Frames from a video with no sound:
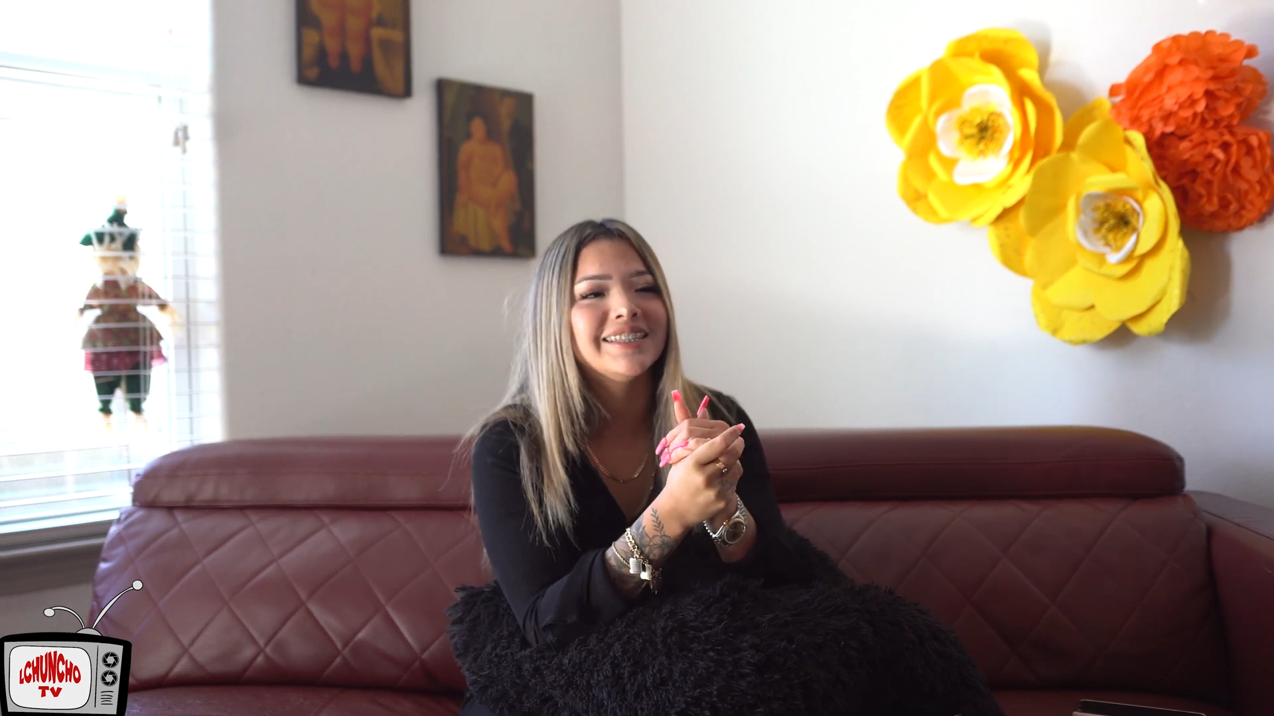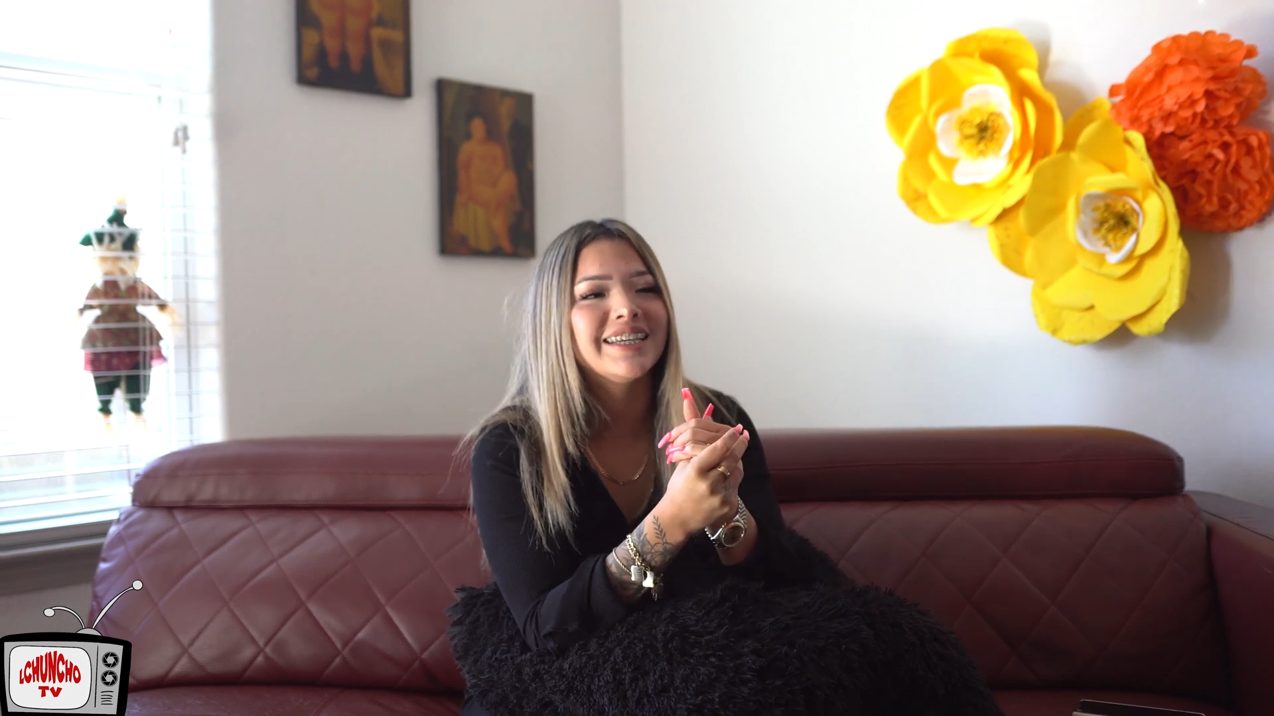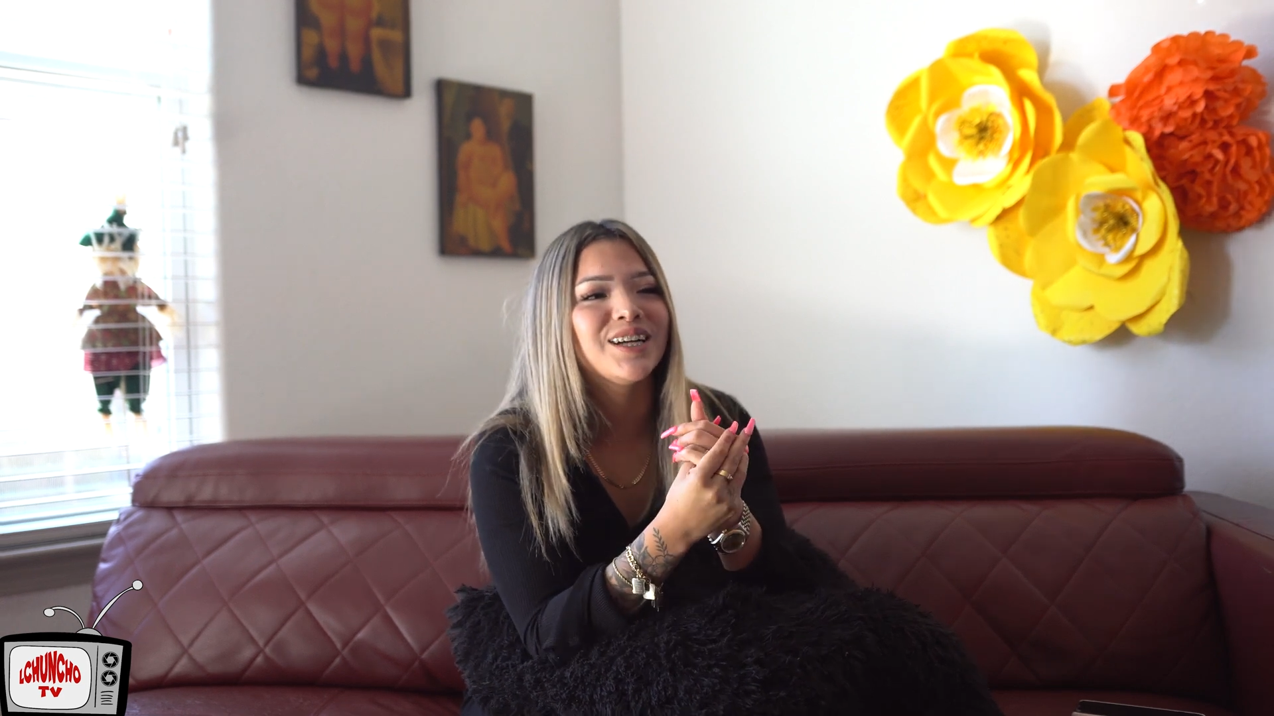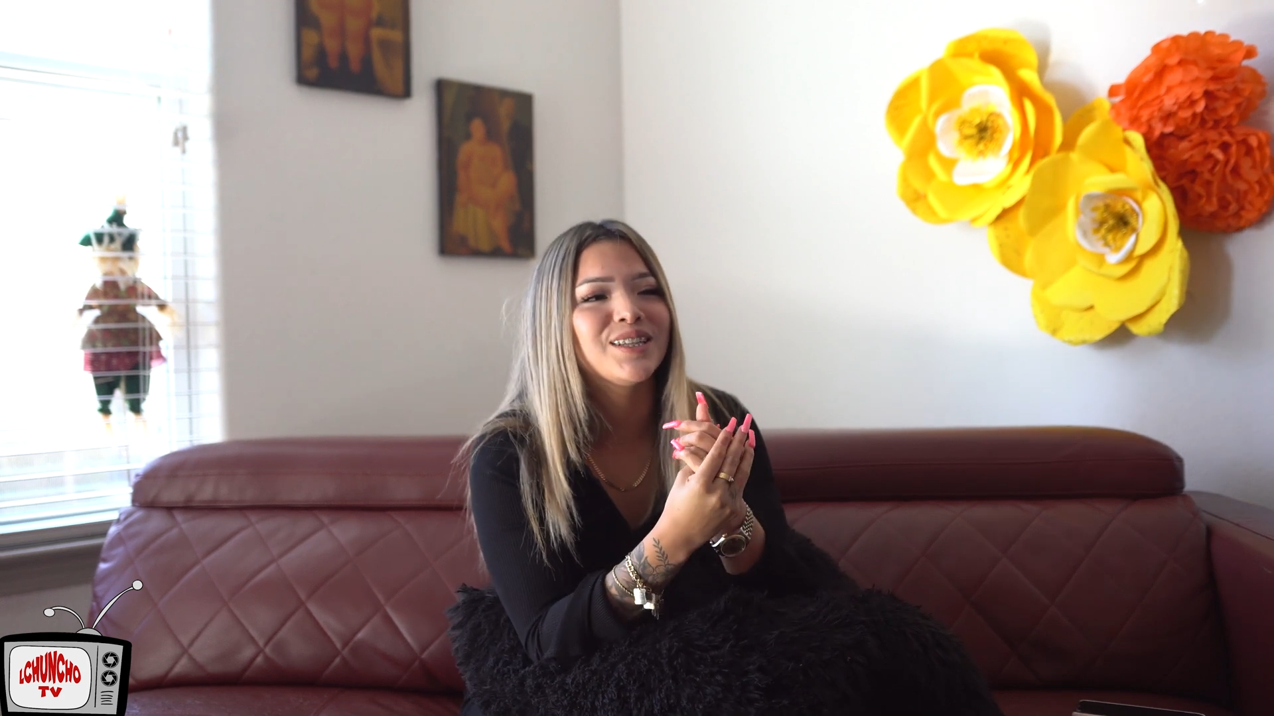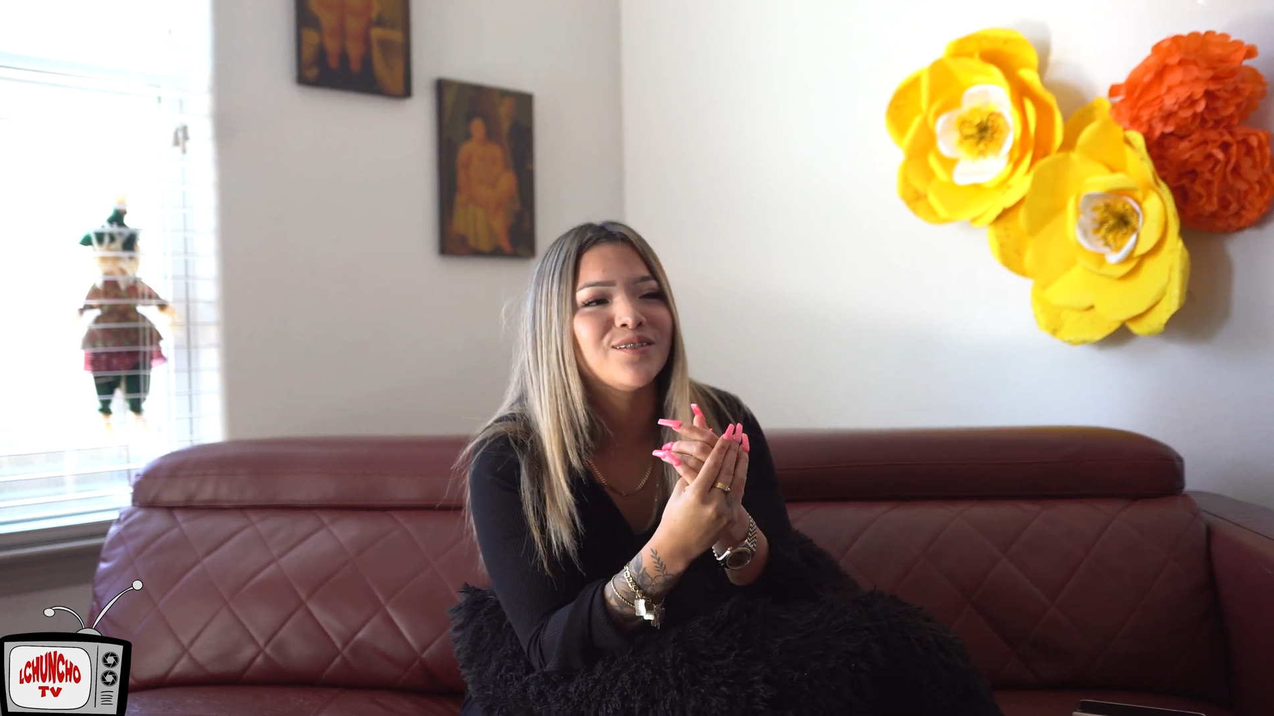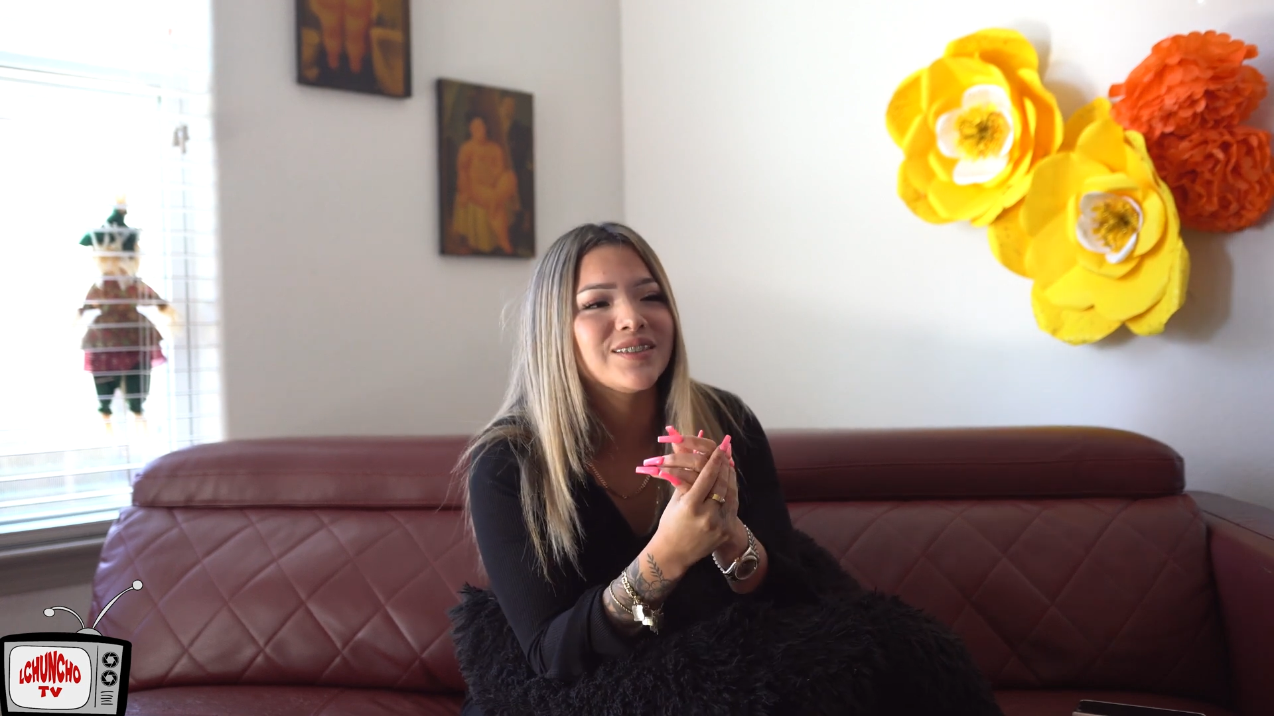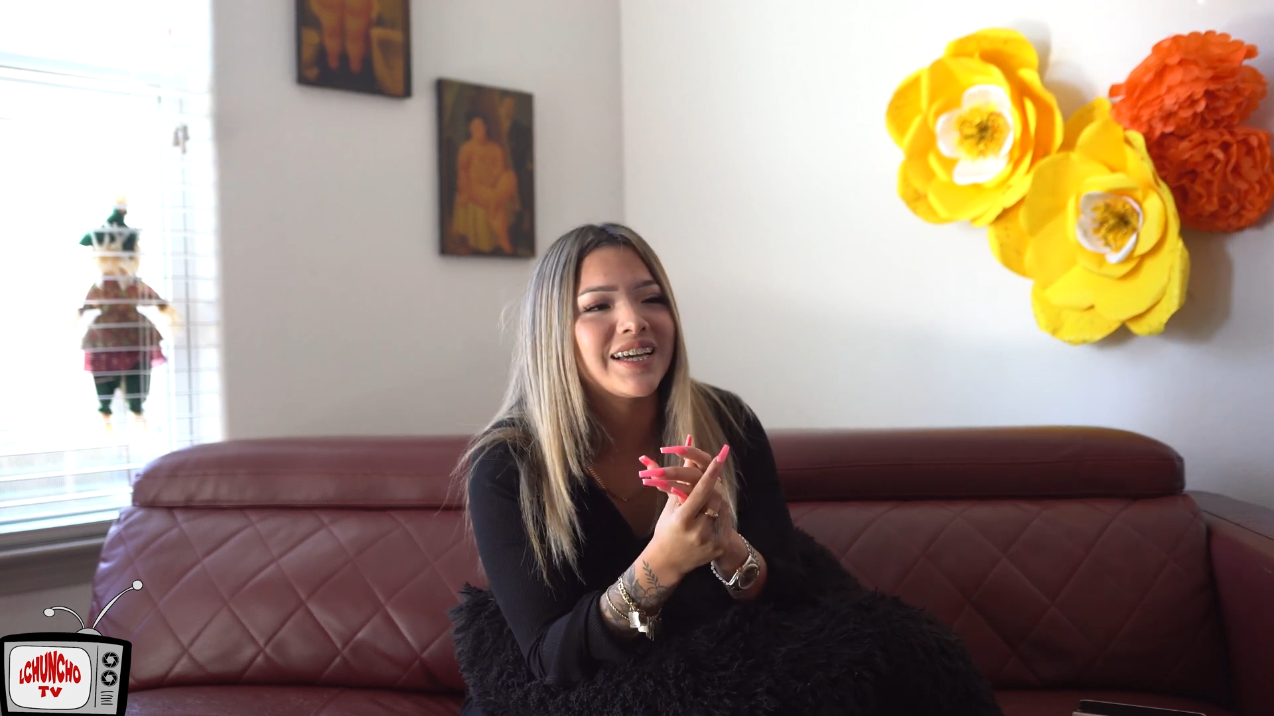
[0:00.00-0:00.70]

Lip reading: did out there was